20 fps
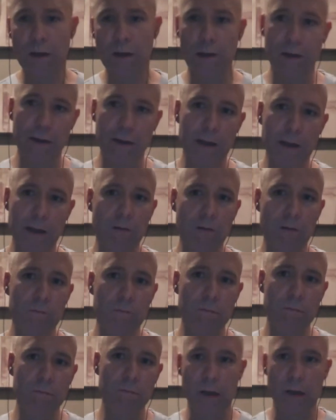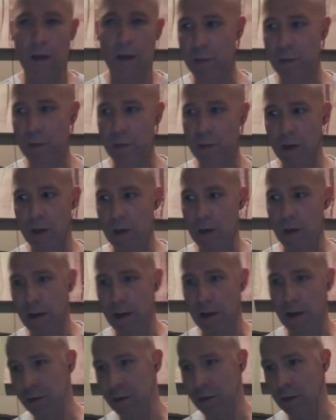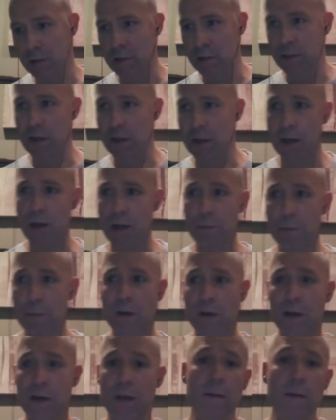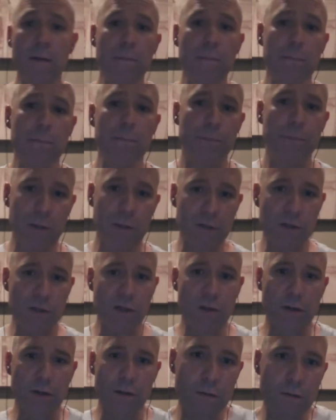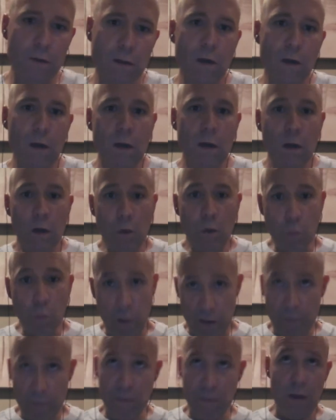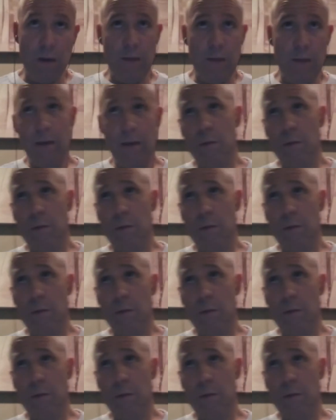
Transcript: without a doubt. I mean, I have yet to see anybody. I mean, certainly, we being